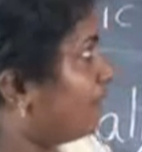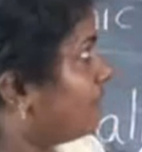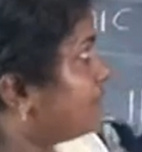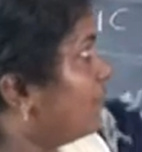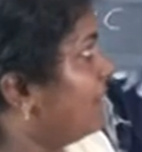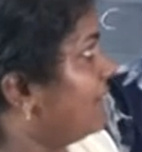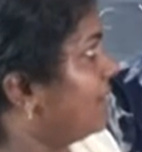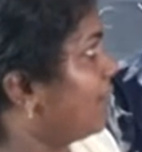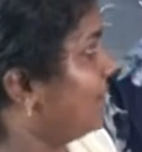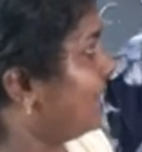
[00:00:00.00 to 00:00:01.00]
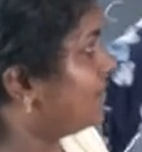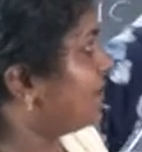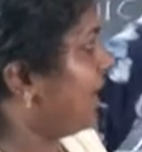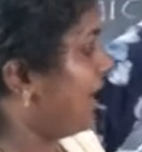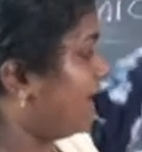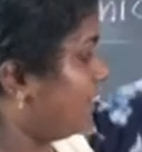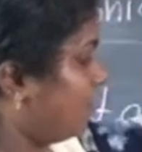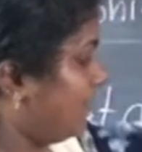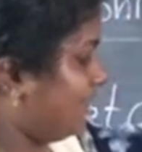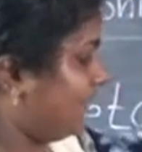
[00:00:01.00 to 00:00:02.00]
So in our Asia, iron
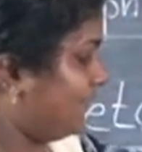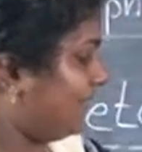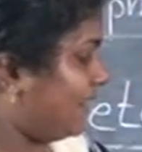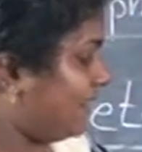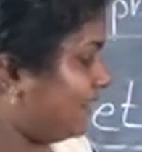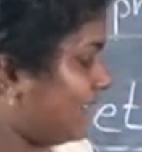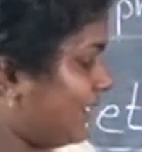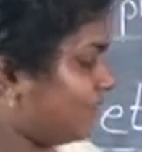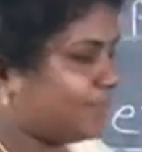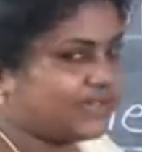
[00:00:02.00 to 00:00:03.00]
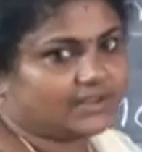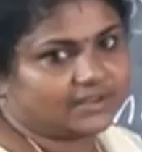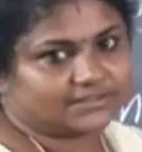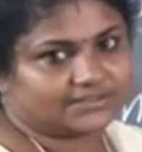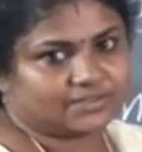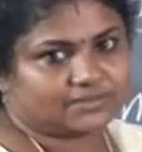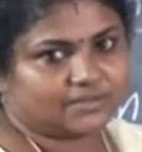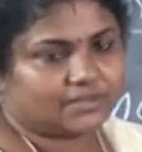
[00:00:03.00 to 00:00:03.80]
ore, tin, lead, antimony, tungsten.